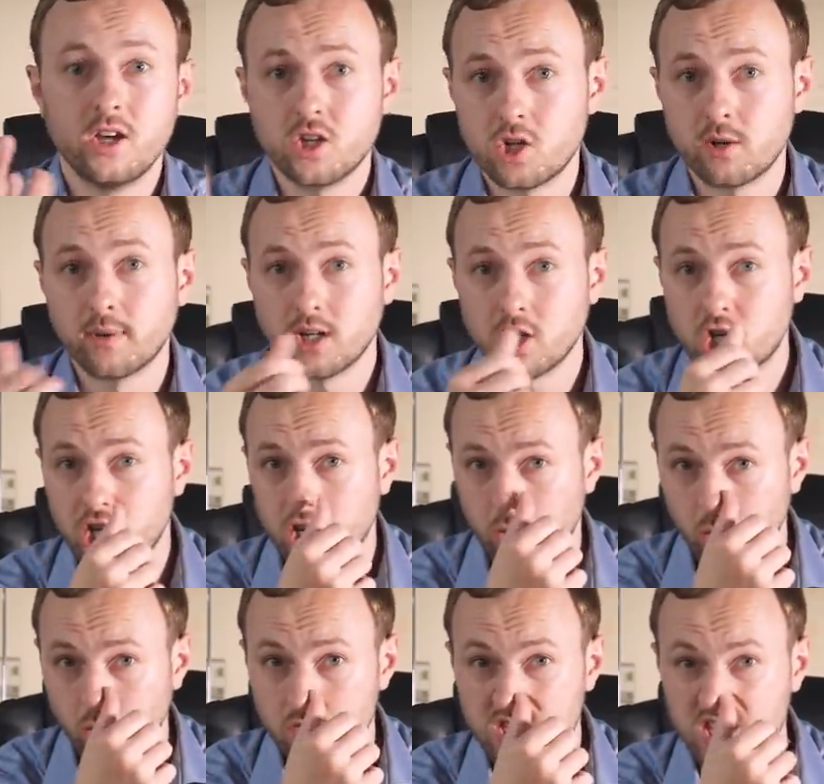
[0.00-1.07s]
Some of the
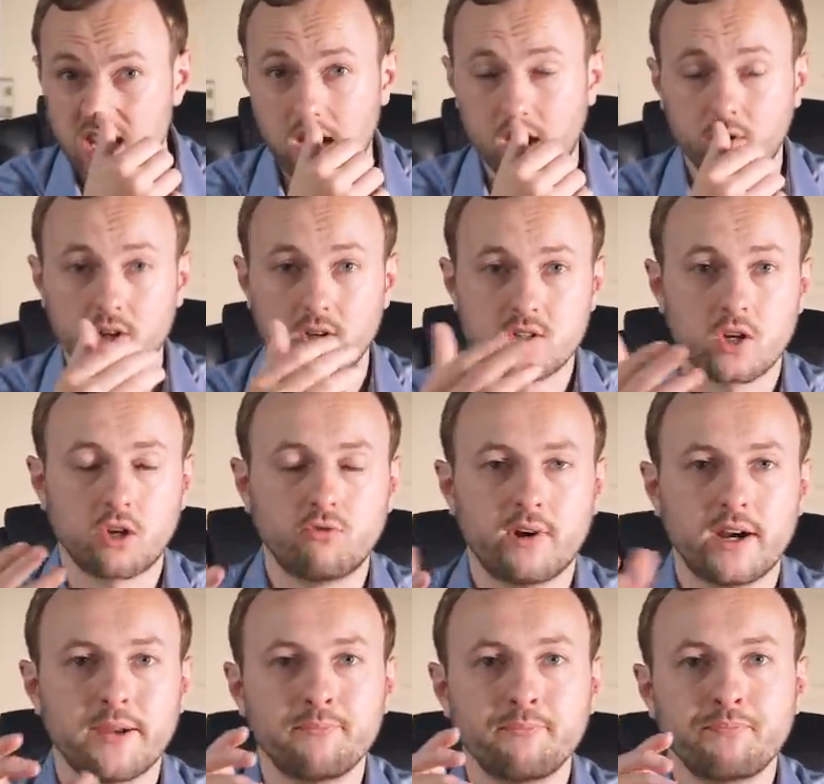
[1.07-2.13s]
Shields areas are
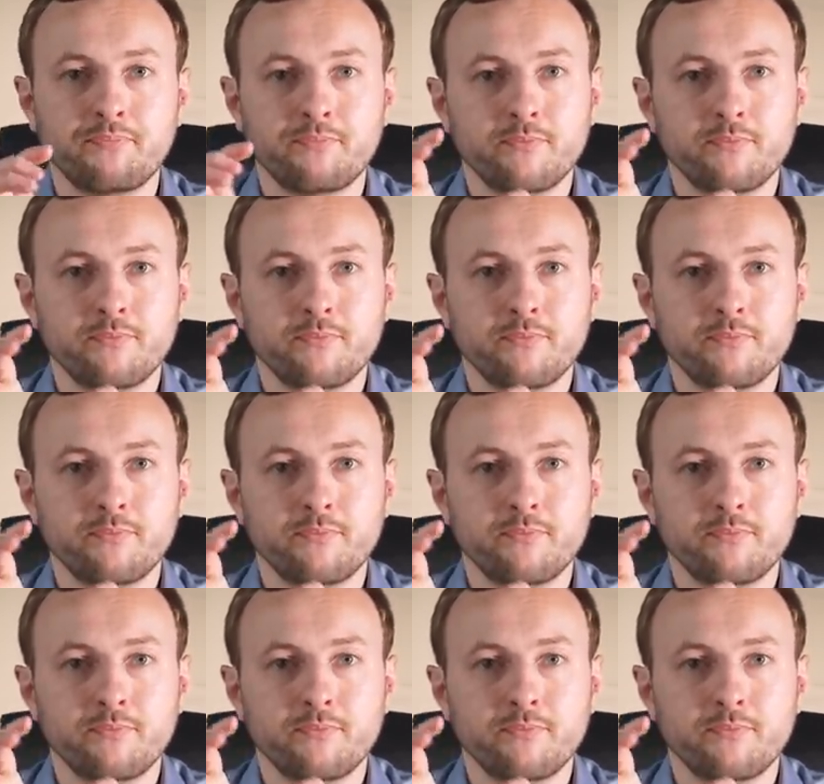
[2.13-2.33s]
great.